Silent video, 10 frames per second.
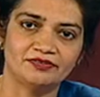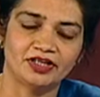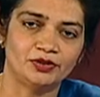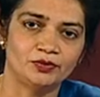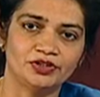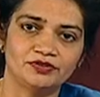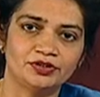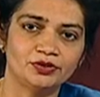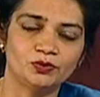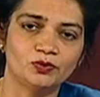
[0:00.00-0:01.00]
value
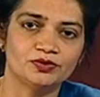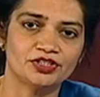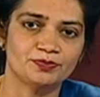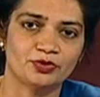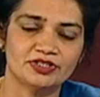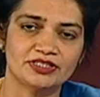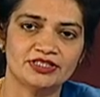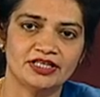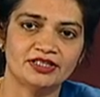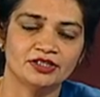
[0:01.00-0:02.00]
given to responses
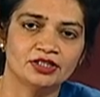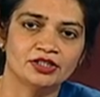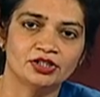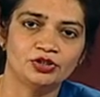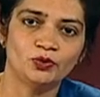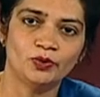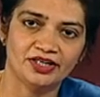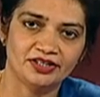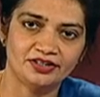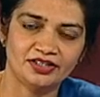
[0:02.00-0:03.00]
like you
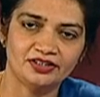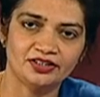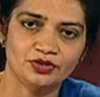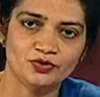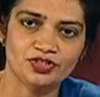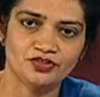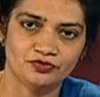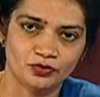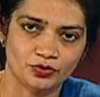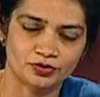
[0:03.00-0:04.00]
agree then you say
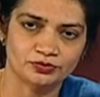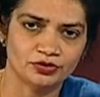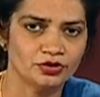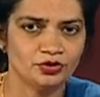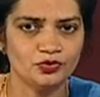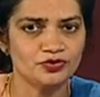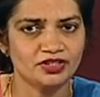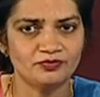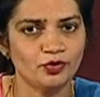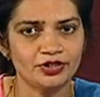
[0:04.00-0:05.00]
4, you
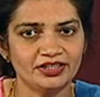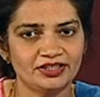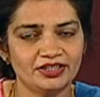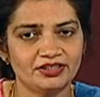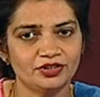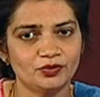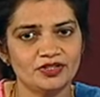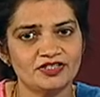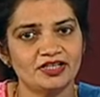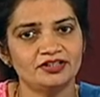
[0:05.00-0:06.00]
somewhat agree then you
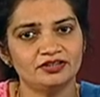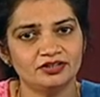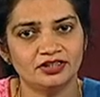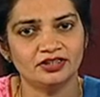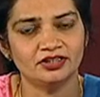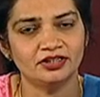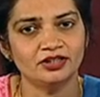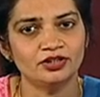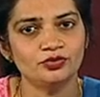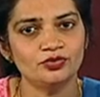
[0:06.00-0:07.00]
assign 3,
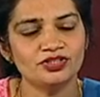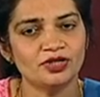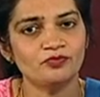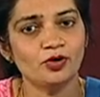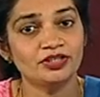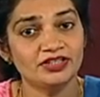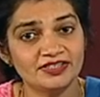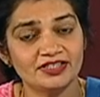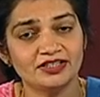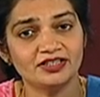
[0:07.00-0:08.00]
you somewhat
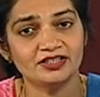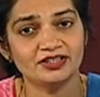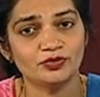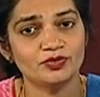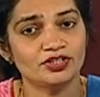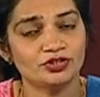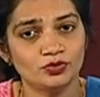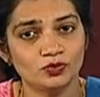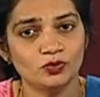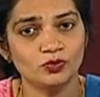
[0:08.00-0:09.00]
disagree then you say
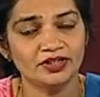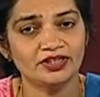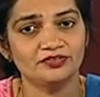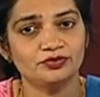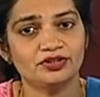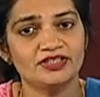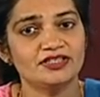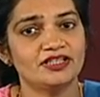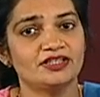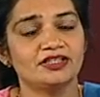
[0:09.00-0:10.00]
2 and if you
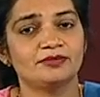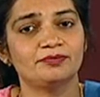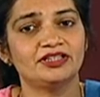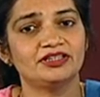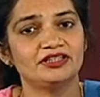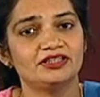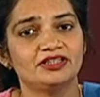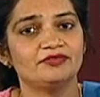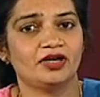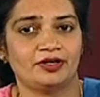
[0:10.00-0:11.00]
disagree completely
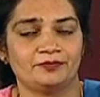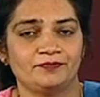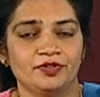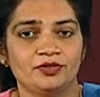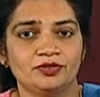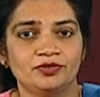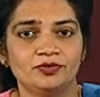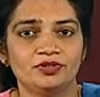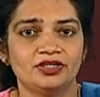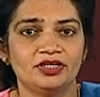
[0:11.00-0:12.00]
then 1. So,
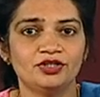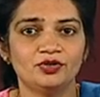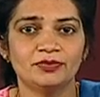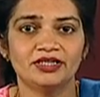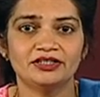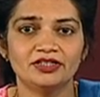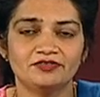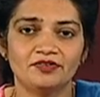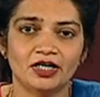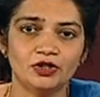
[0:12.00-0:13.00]
there are numerical
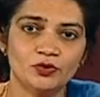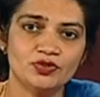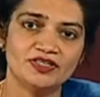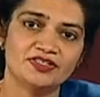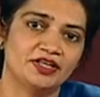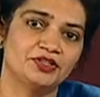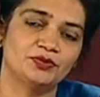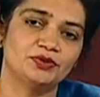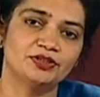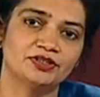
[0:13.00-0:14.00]
values assigned to
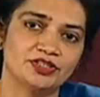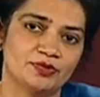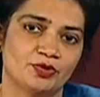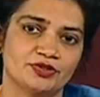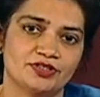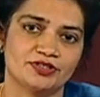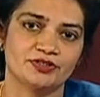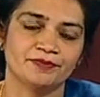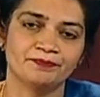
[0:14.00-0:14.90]
the responses.